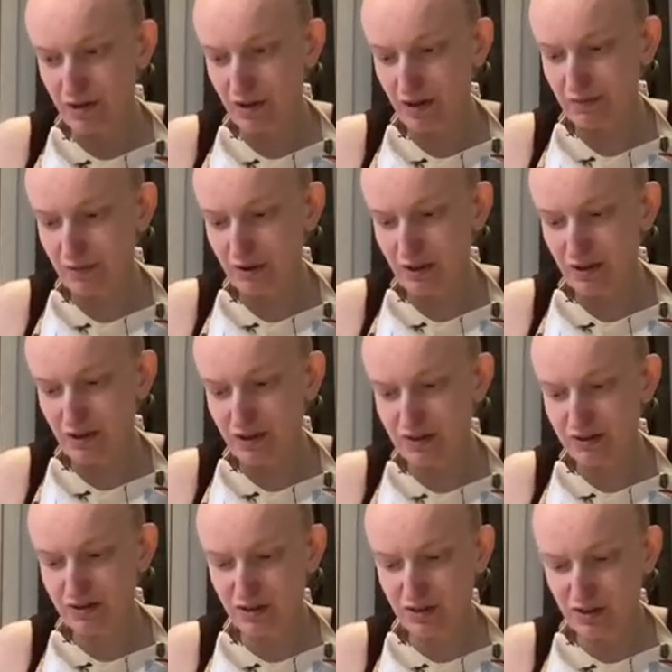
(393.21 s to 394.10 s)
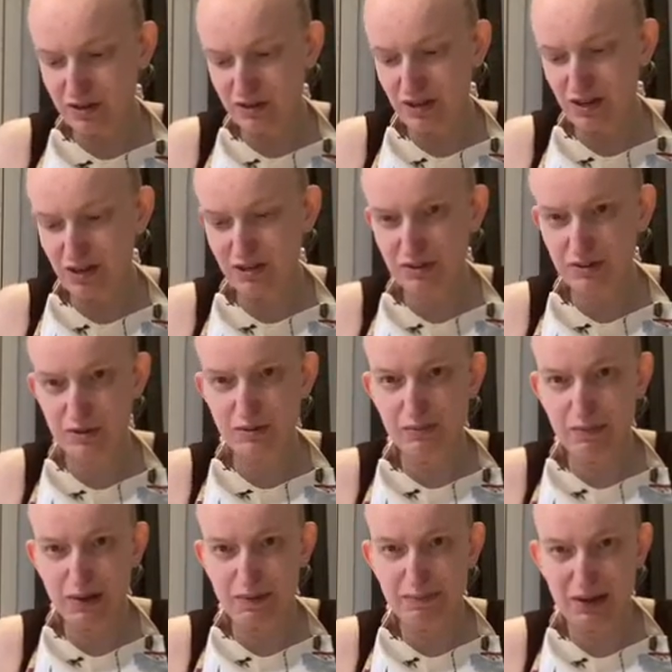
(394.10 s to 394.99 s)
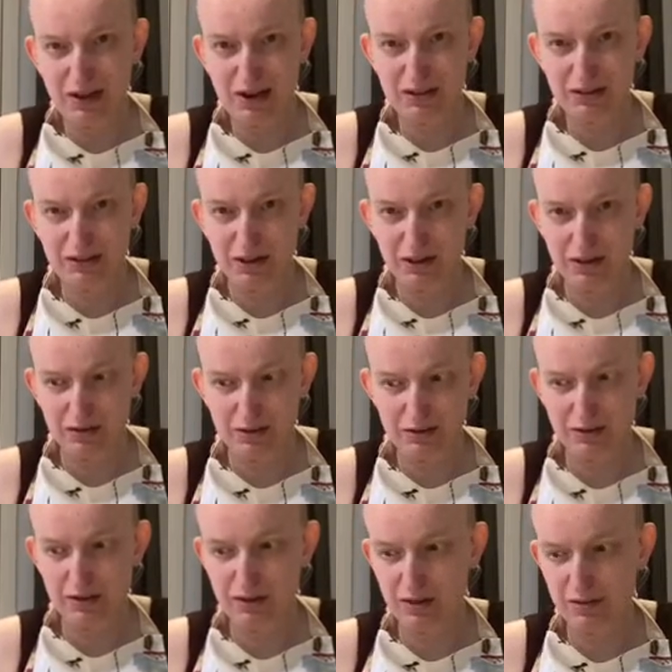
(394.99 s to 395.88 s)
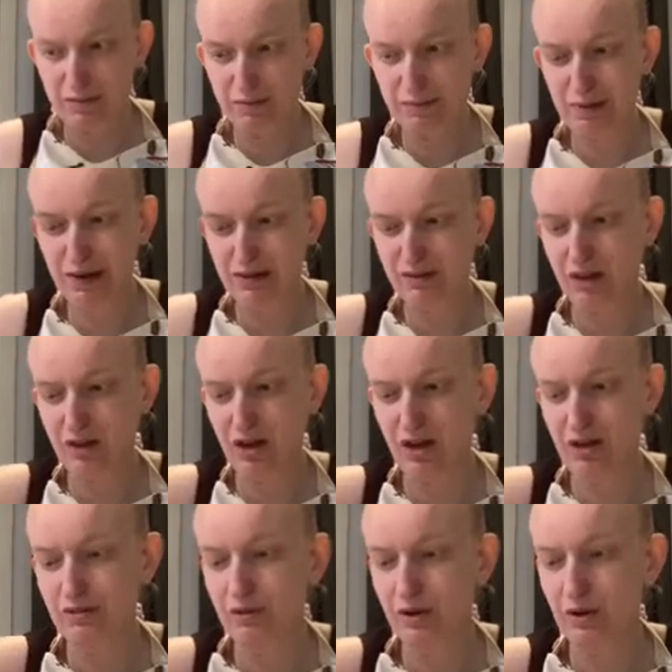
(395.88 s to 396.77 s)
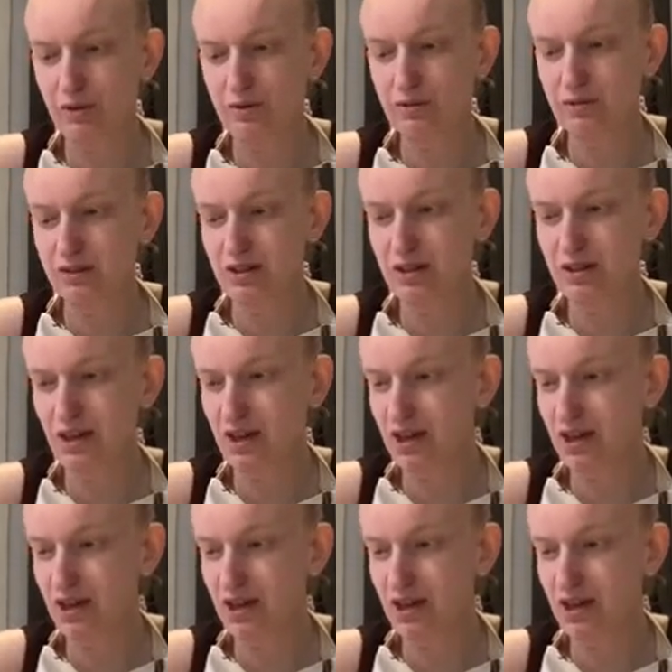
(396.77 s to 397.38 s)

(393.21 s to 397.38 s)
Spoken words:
I'm going to insert it into my batter so that the batter kind of holds it there.